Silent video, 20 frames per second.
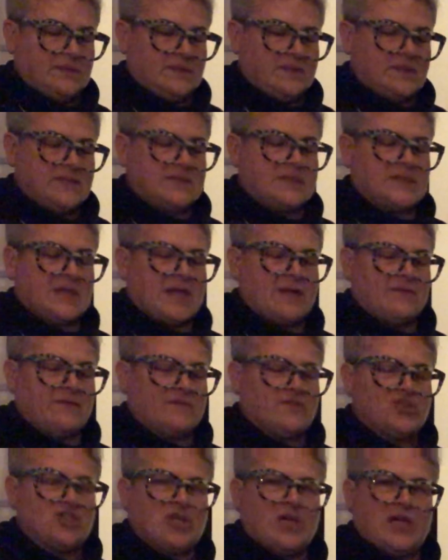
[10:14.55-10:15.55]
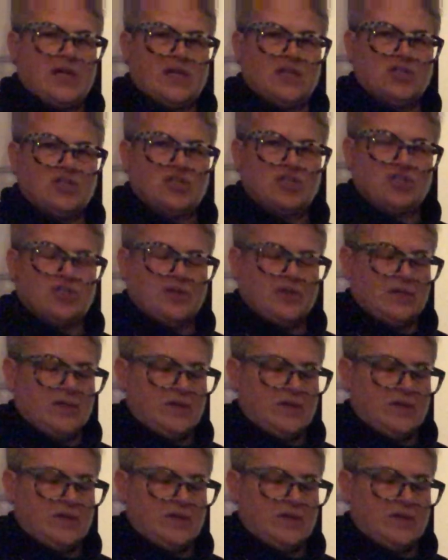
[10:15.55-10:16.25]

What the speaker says: this time of change.